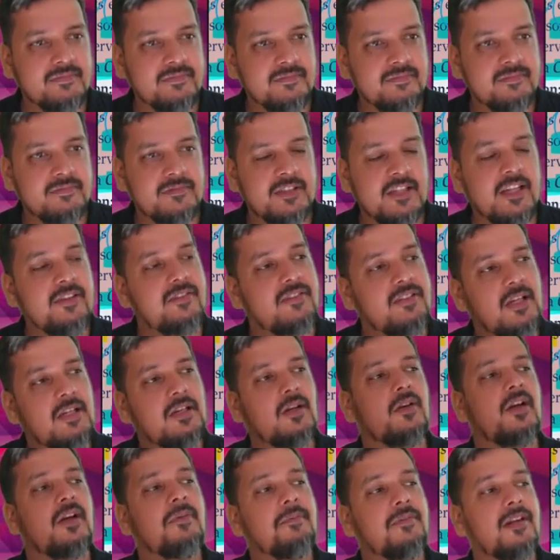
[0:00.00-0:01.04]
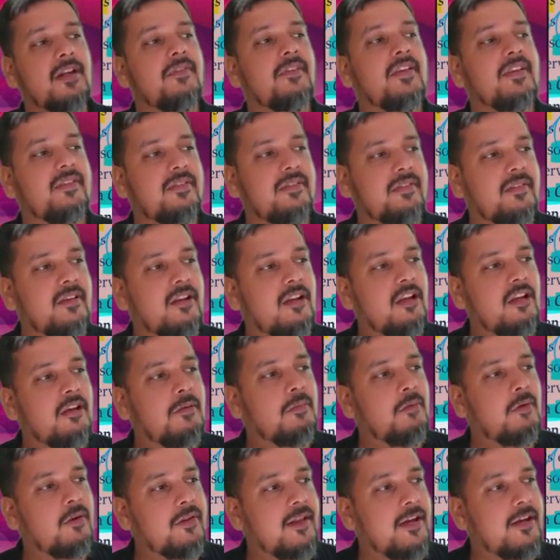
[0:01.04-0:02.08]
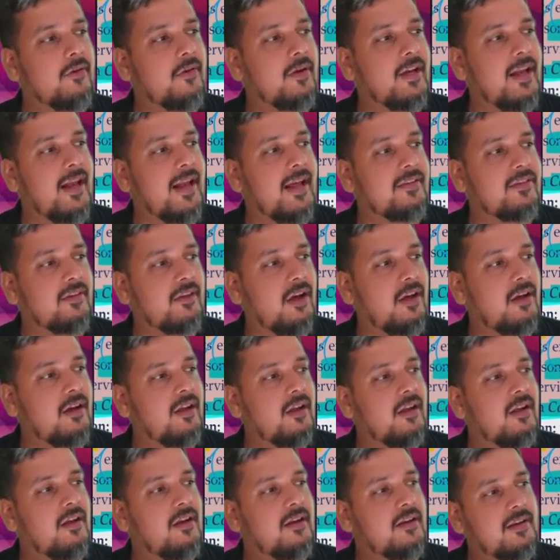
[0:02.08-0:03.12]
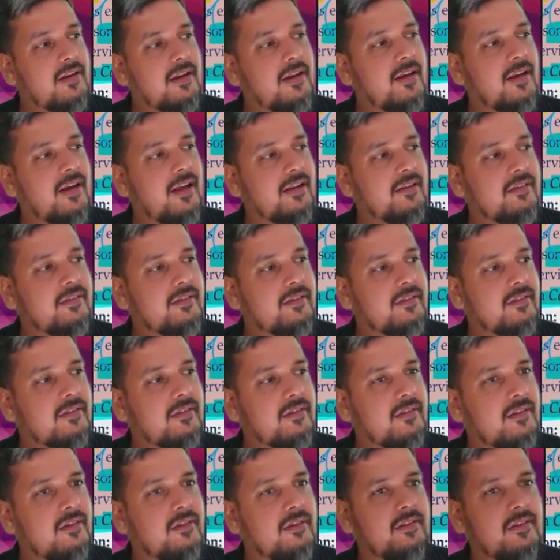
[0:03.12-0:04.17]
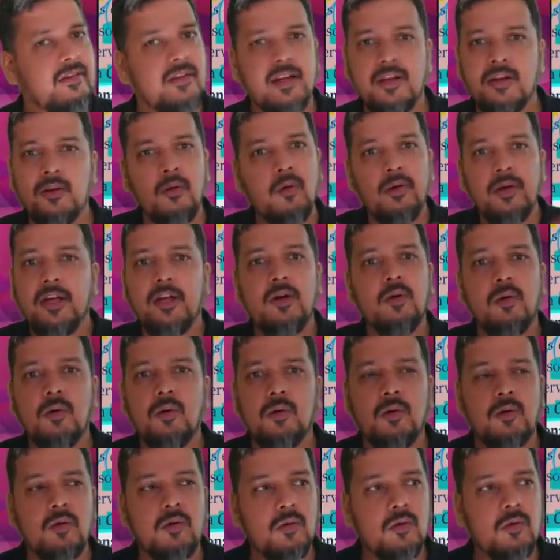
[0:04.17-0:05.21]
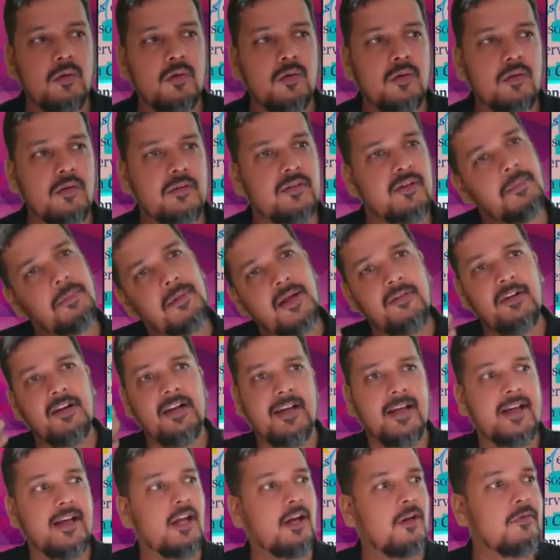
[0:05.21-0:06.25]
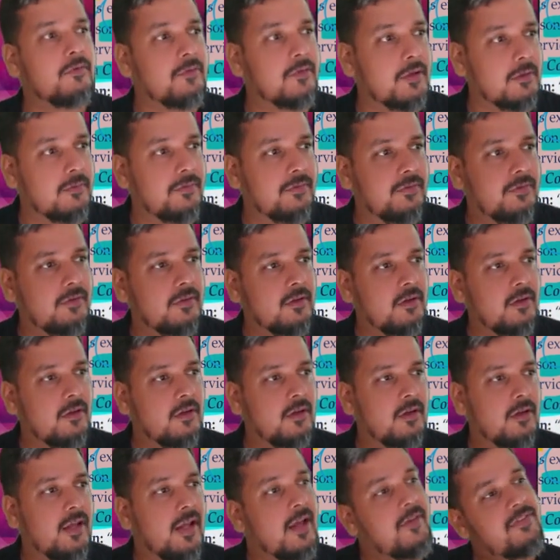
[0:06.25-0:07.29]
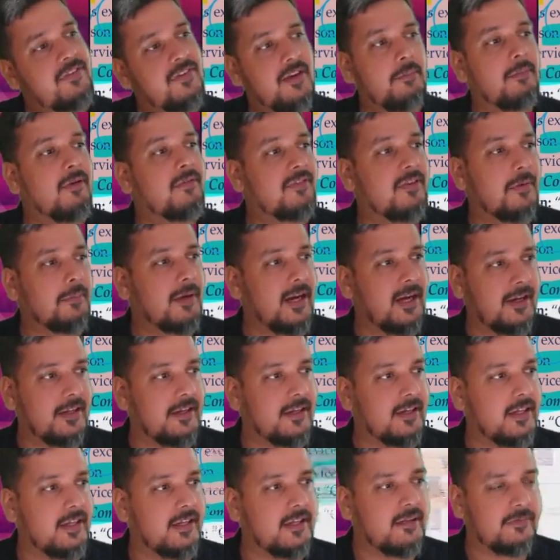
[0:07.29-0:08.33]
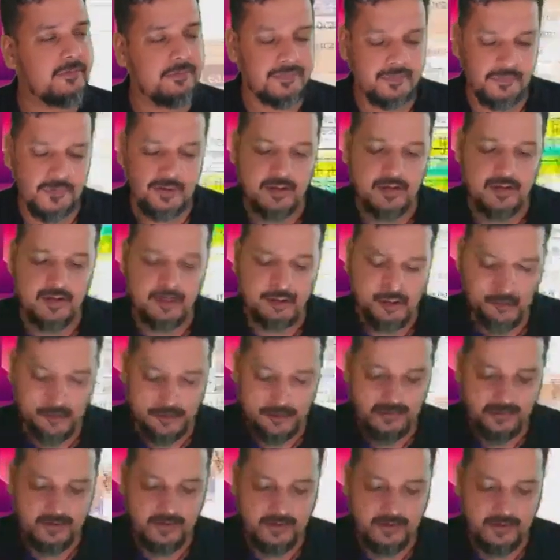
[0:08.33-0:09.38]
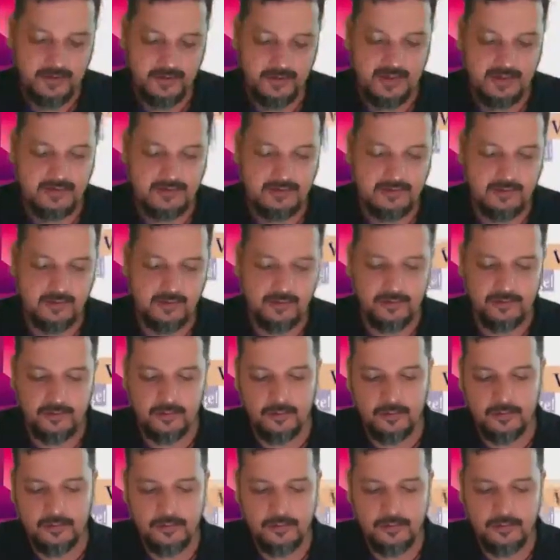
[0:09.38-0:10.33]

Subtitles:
his turnover himself is more than 20 lakhs or 10 lakhs, then no eco. Supplier will take care of himself. FCM category. Now let us understand this also.